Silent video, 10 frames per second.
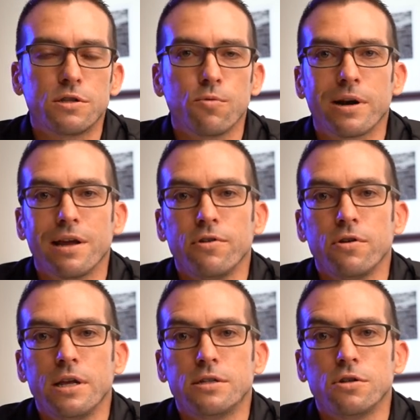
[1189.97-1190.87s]
do whatever you
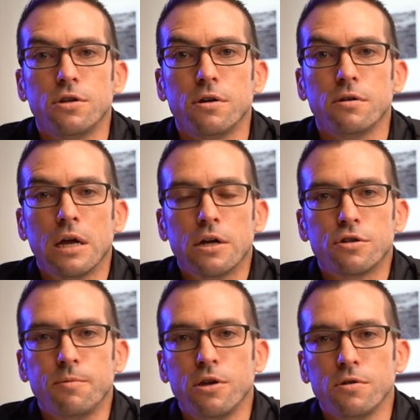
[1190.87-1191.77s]
need to do
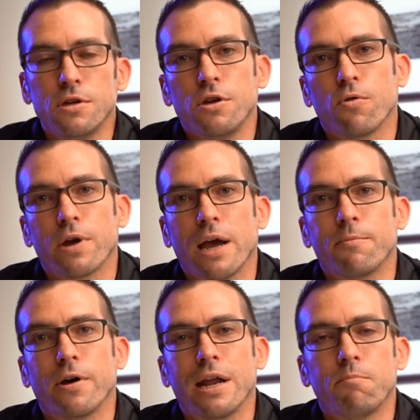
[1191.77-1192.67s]
to be using your
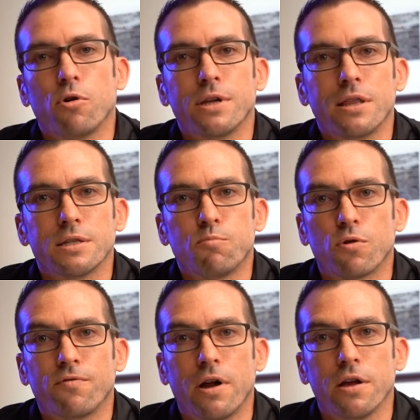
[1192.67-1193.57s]
camera and building this
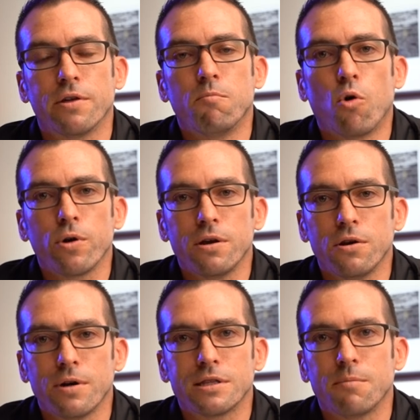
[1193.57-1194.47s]
portfolio. The more you
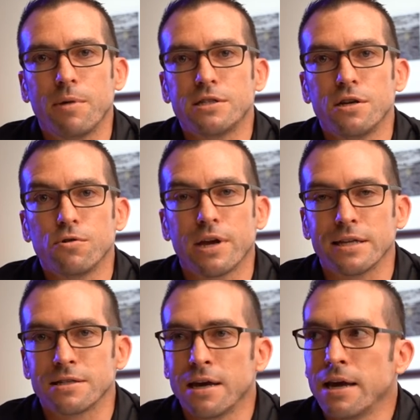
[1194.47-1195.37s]
do it, the better you'll get.